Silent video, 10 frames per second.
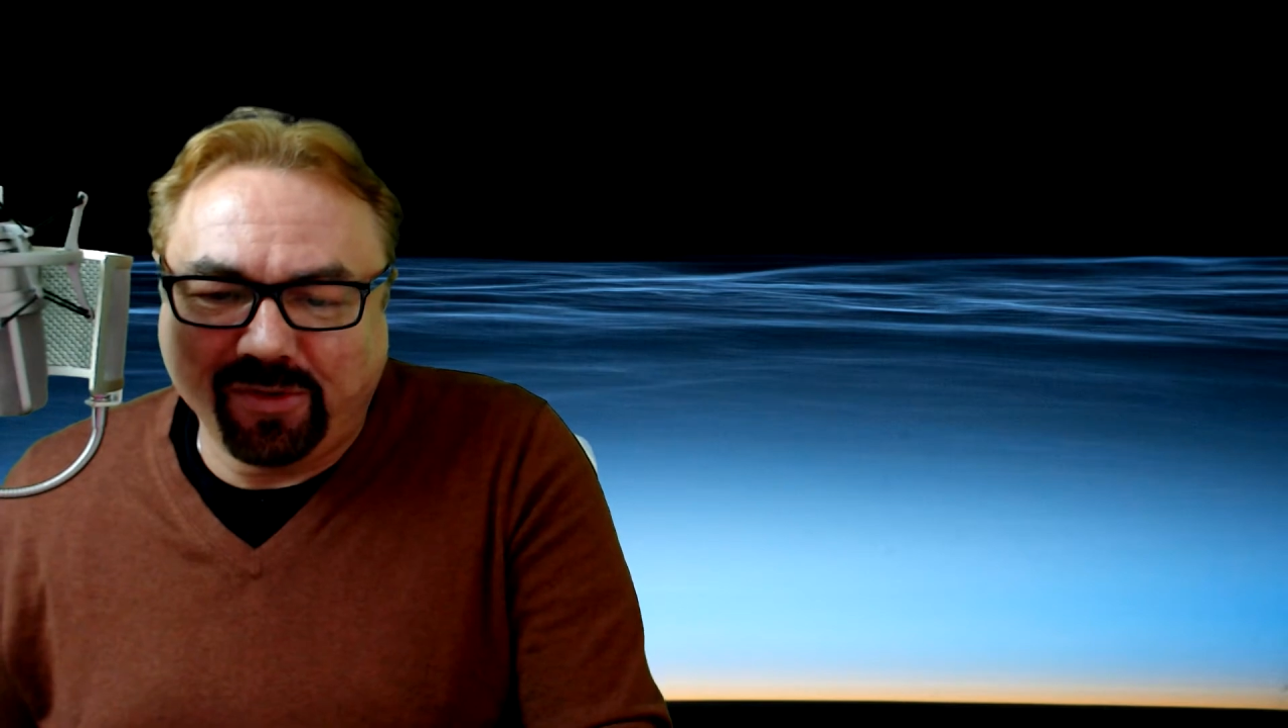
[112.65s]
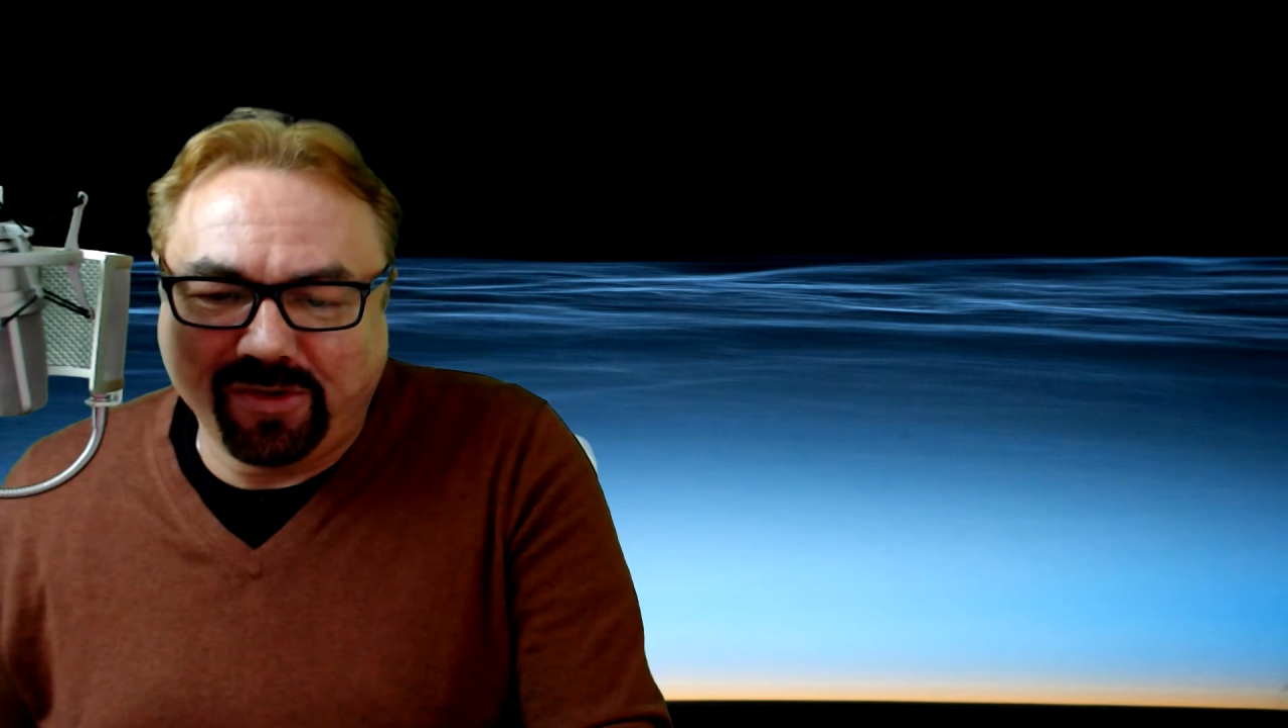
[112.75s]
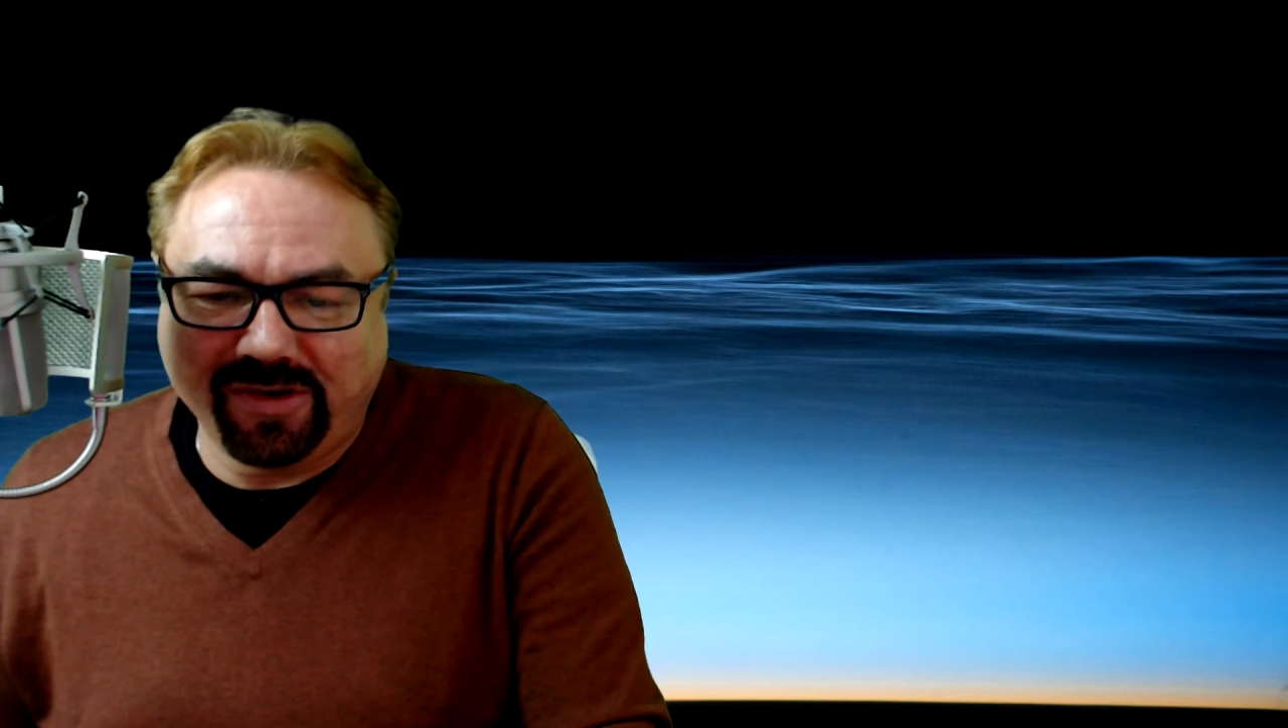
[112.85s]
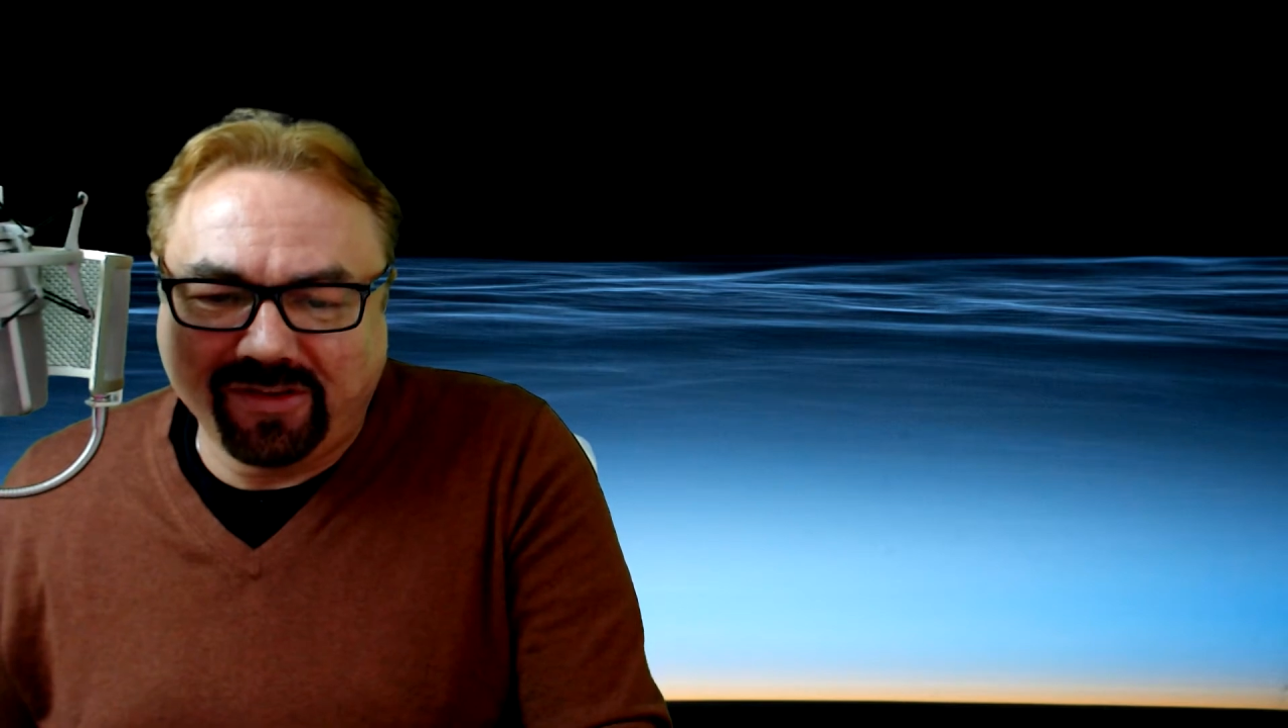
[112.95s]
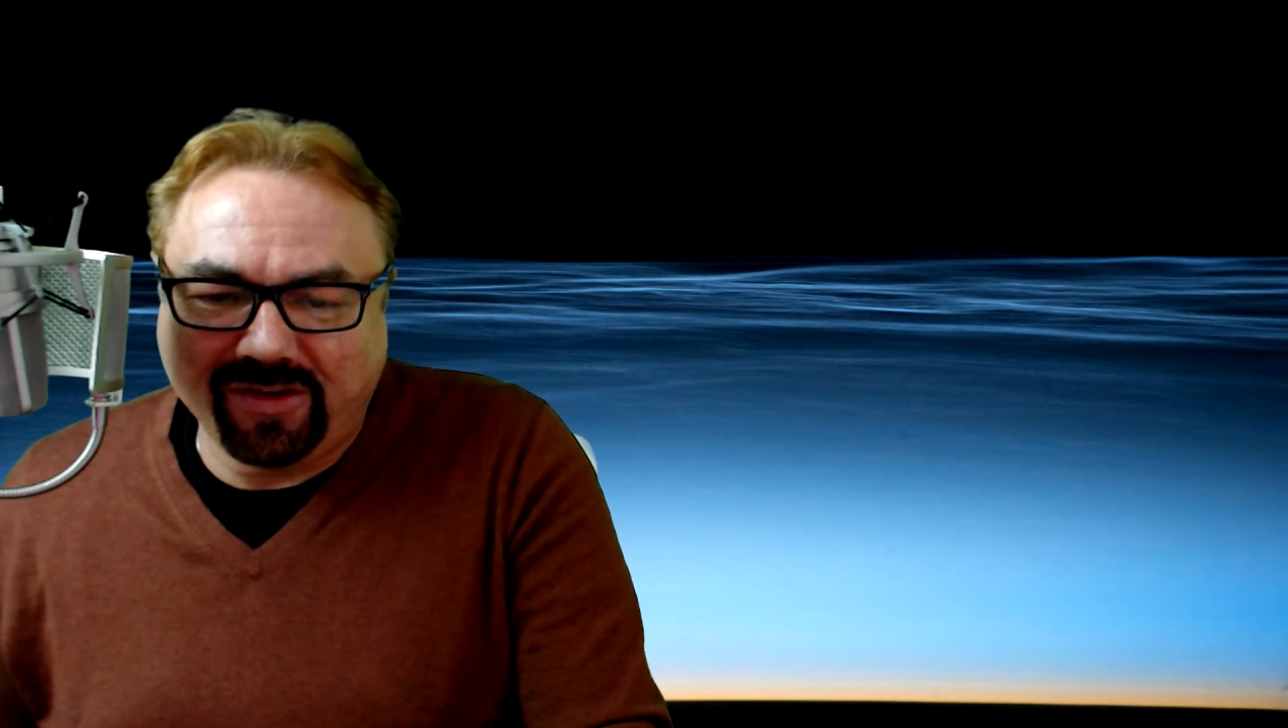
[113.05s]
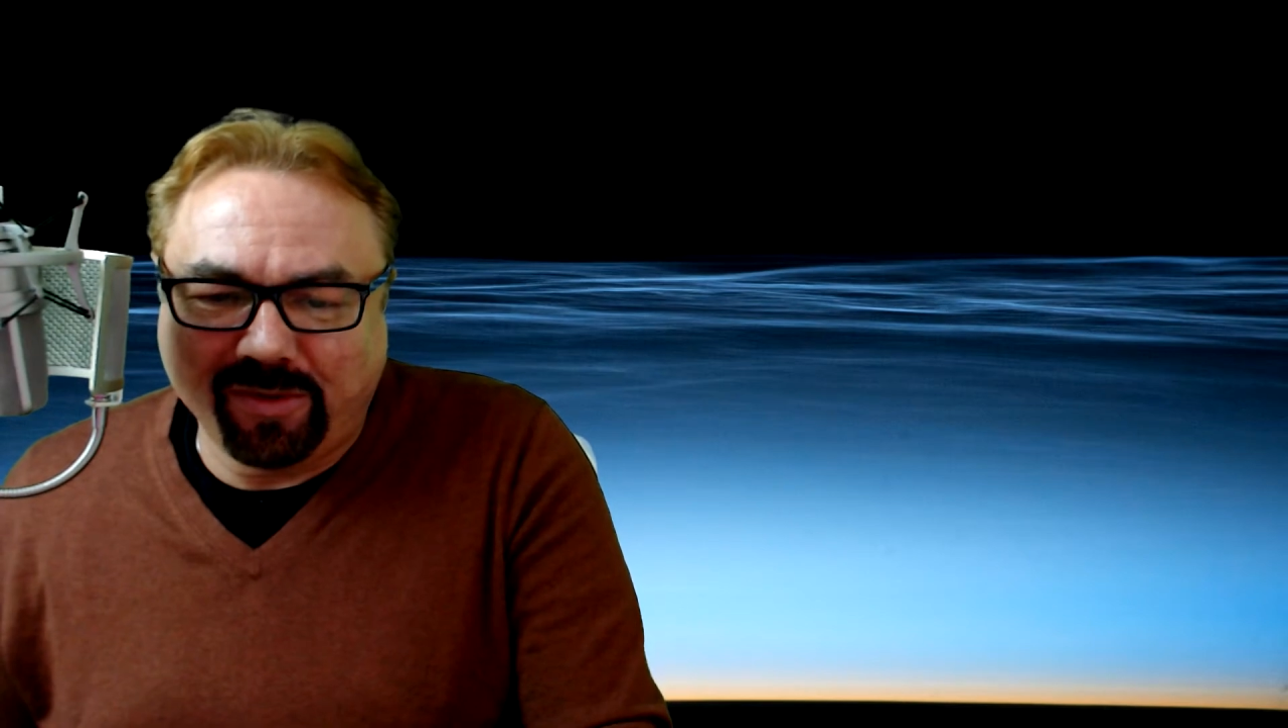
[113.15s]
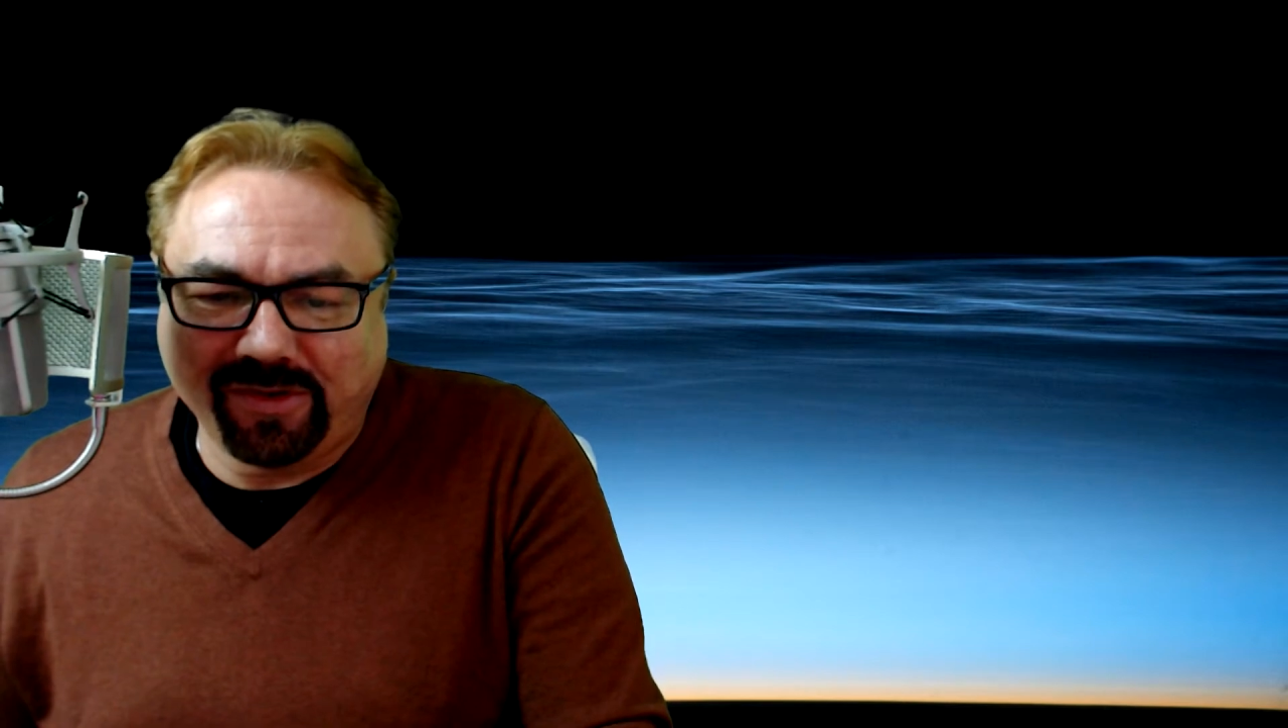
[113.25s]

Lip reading: to the desktop.